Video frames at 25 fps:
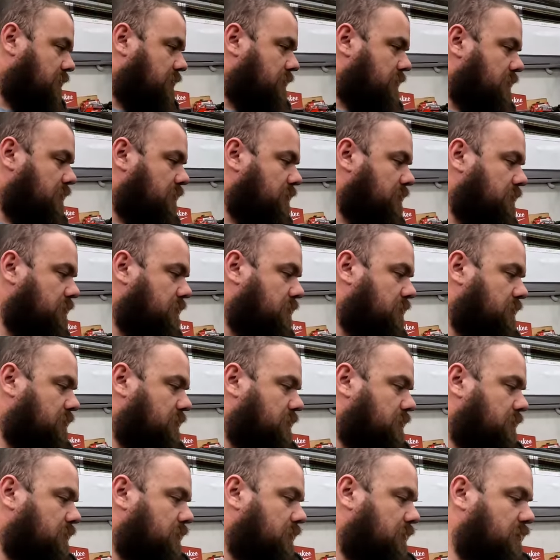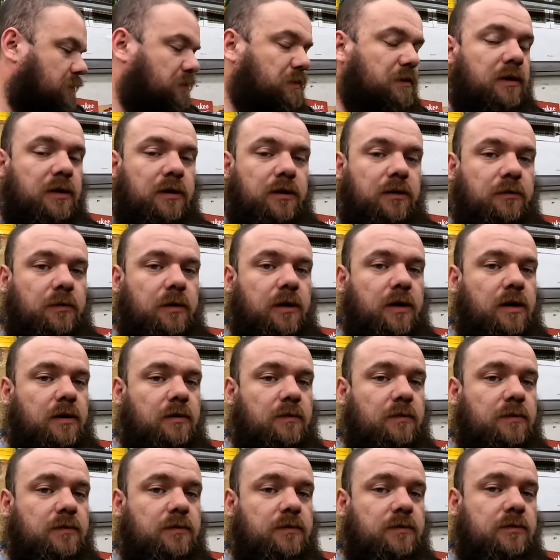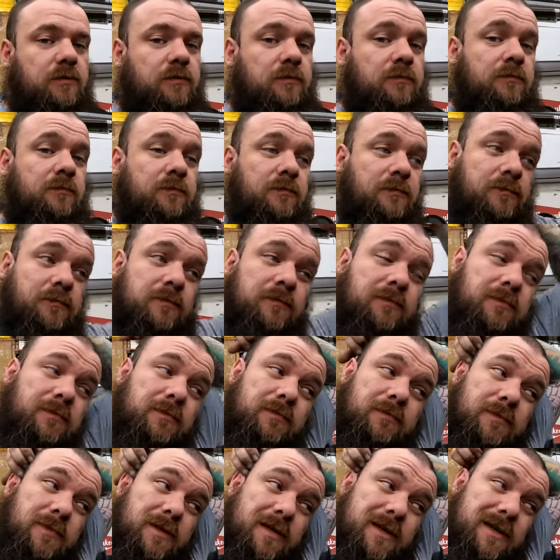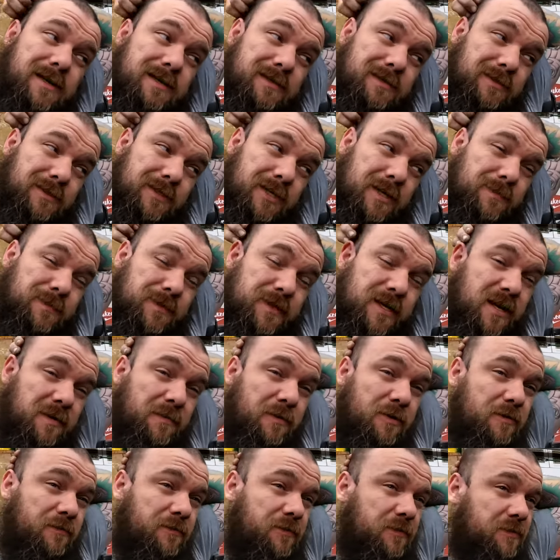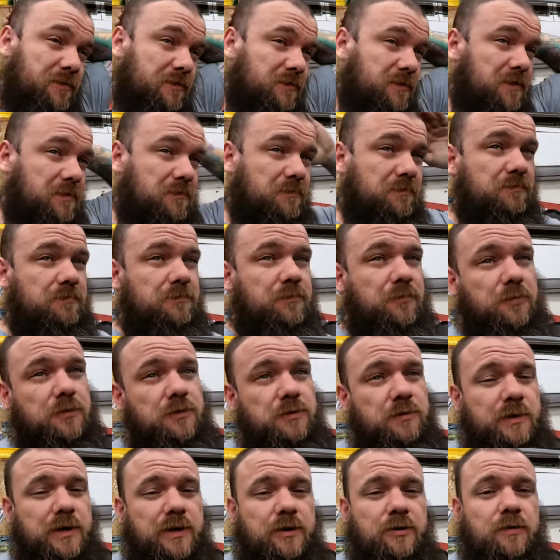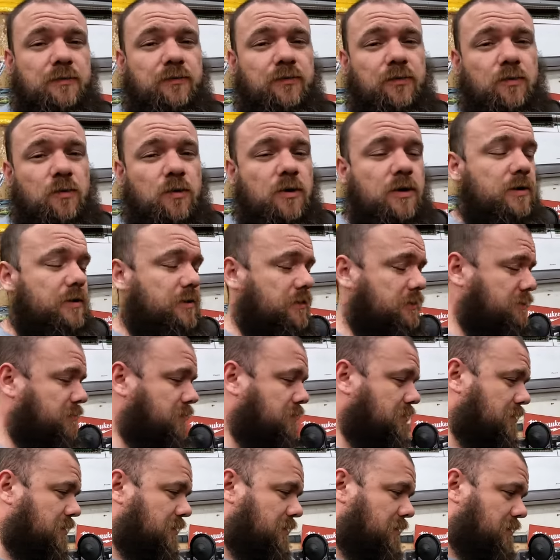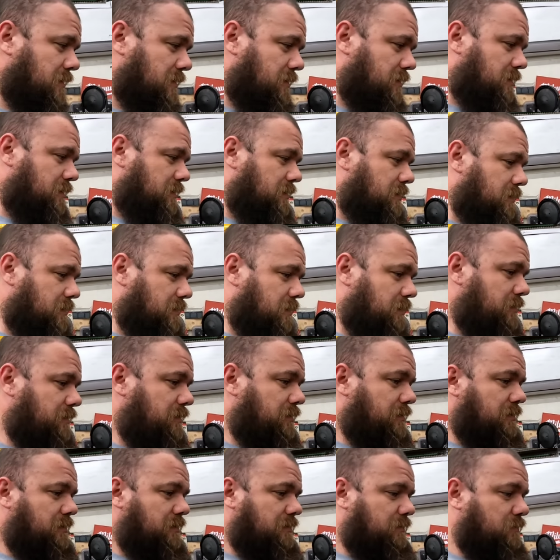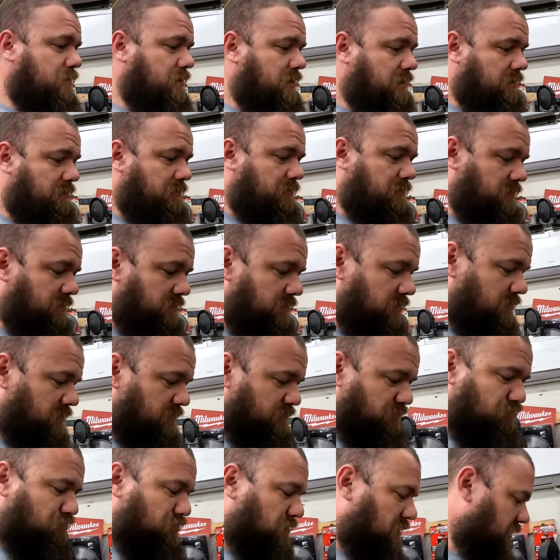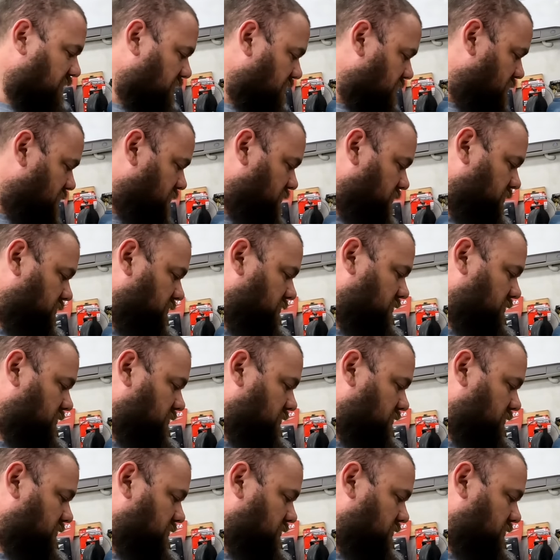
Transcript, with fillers: It's it's been like three hours. James came over on his way home from work while I was mid